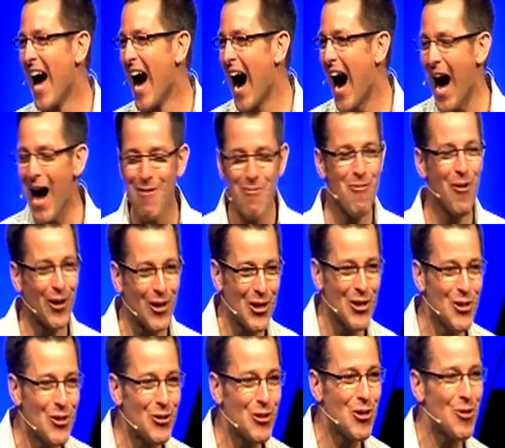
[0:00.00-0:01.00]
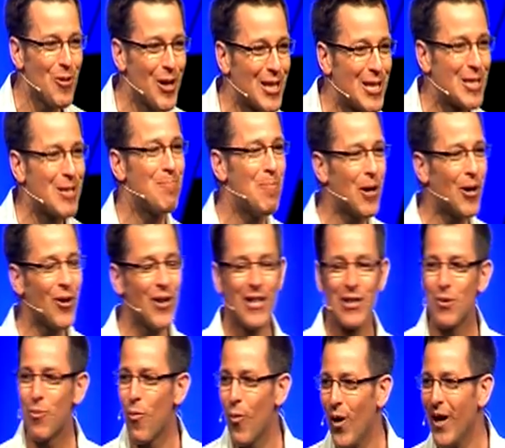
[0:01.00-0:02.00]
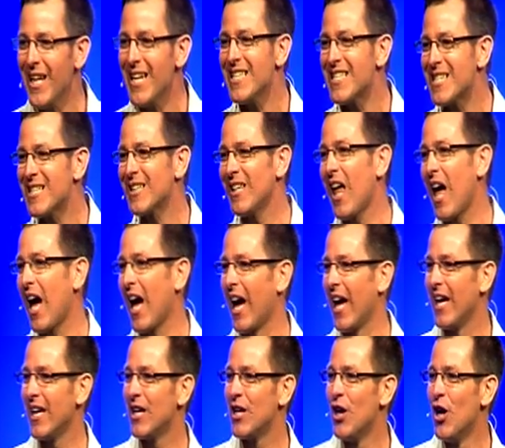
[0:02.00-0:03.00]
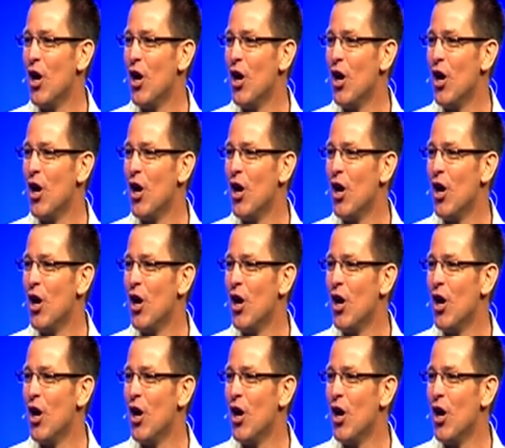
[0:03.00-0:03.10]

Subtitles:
I want you to experience what it's like